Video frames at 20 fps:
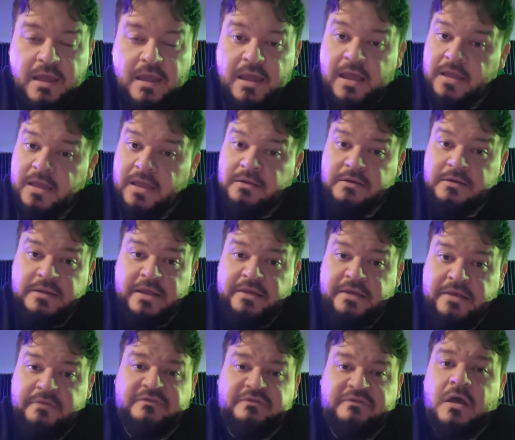It looked like
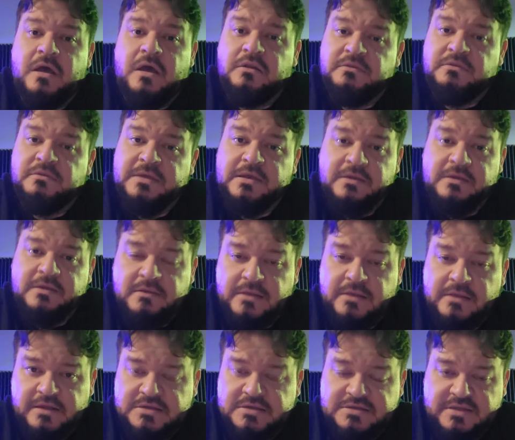a skull to me,
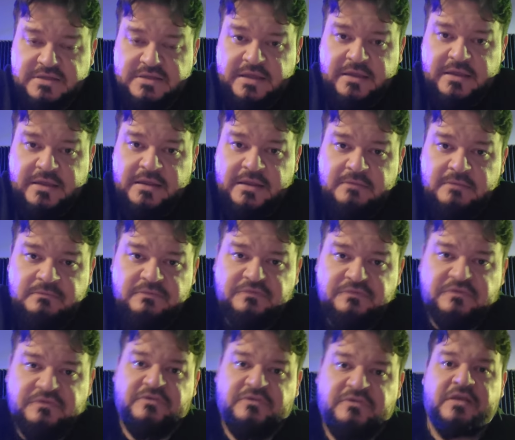and it
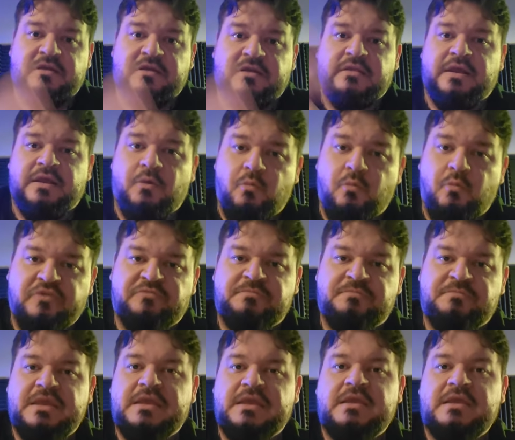was just like a
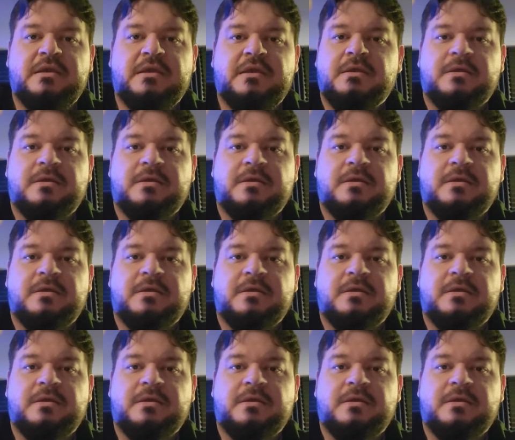wispy,